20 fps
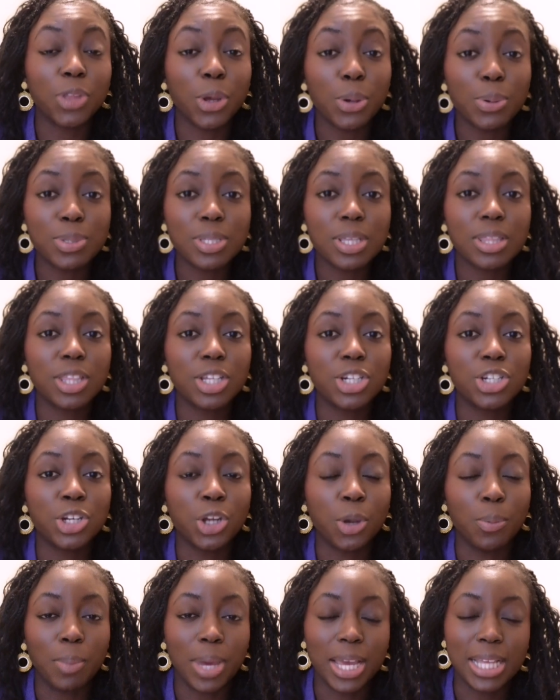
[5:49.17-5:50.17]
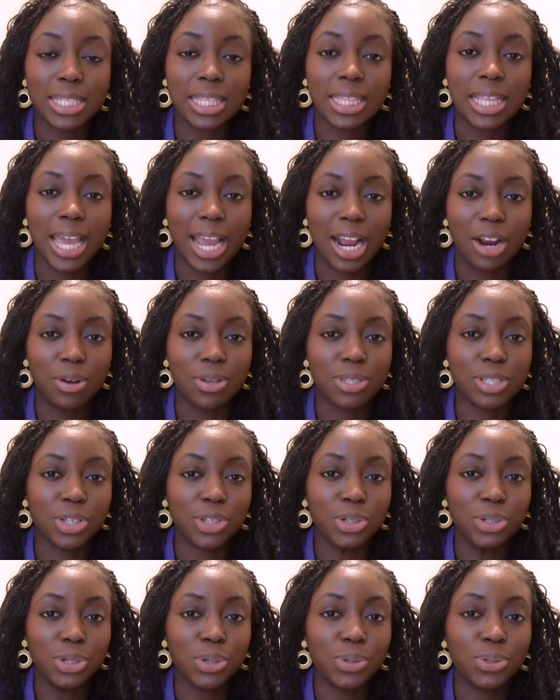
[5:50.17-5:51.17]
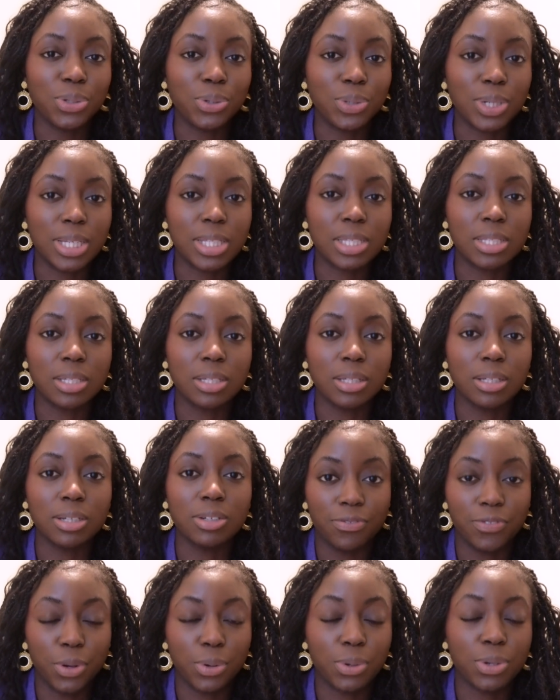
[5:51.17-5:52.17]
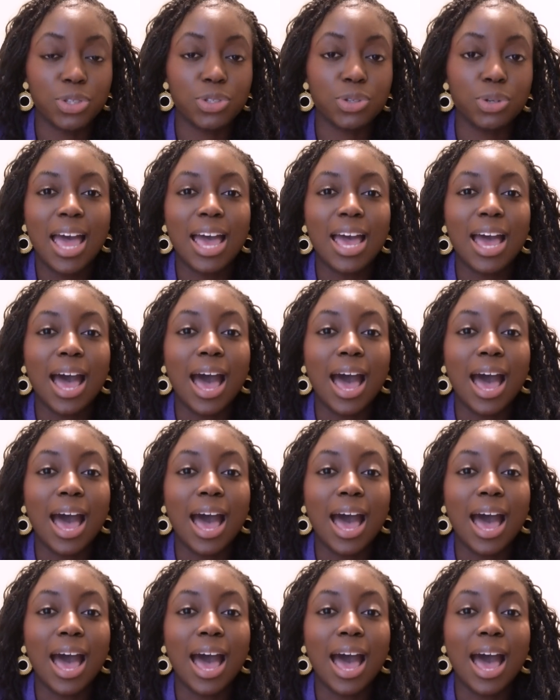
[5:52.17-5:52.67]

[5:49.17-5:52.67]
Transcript: Those are the domains and the areas that you know you need to focus on.